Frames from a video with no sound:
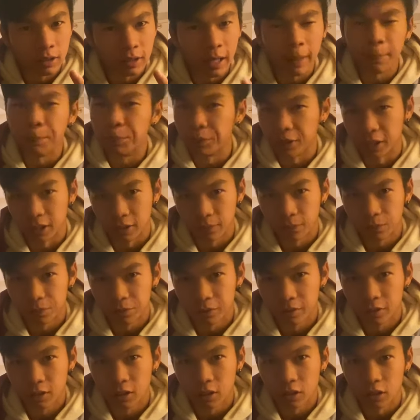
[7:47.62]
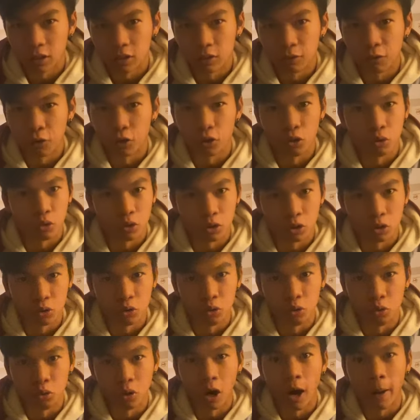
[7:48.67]
template for you
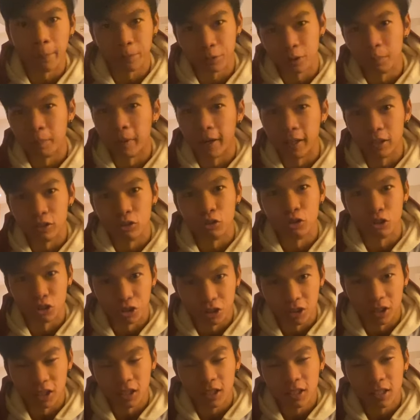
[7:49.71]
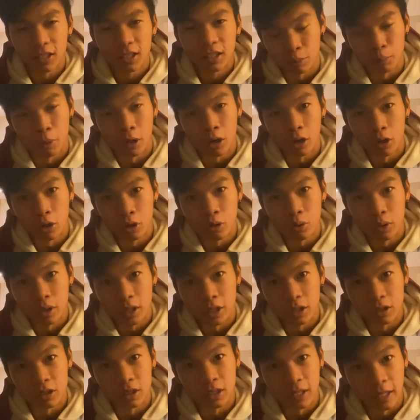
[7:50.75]
to optimize your journey. Tomorrow
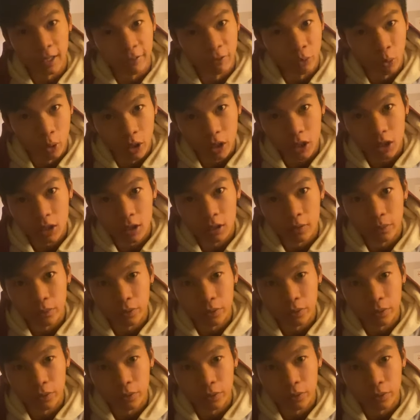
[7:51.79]
is the day of work.